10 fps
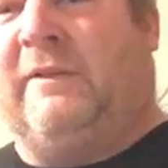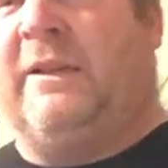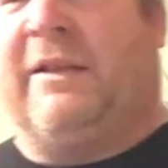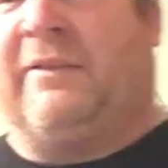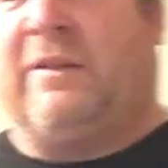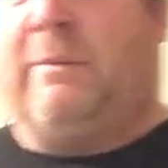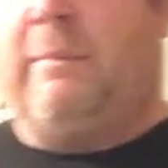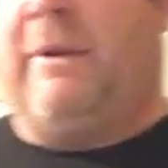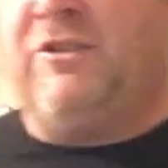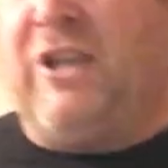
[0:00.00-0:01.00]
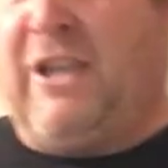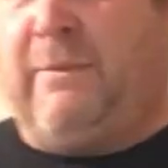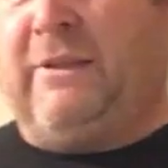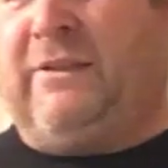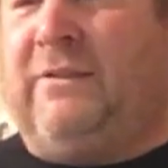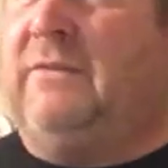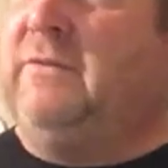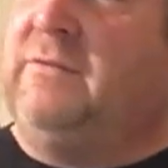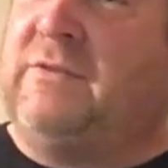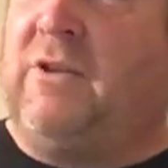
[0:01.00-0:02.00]
Yes, I'm in my jammies.
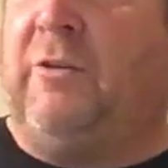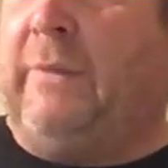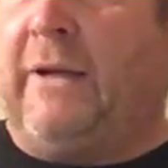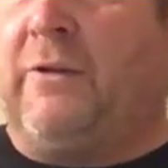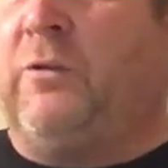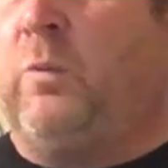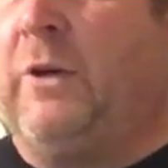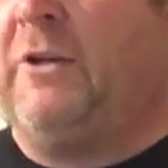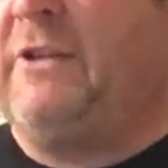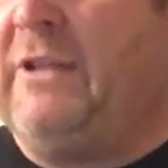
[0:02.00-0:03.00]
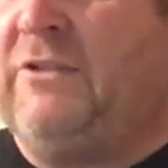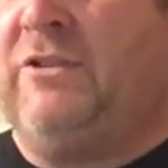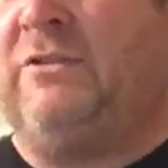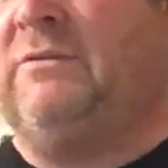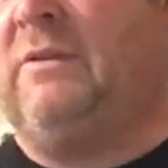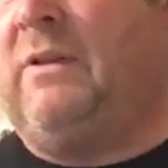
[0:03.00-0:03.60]
It's called Michael's Weird Kitchen.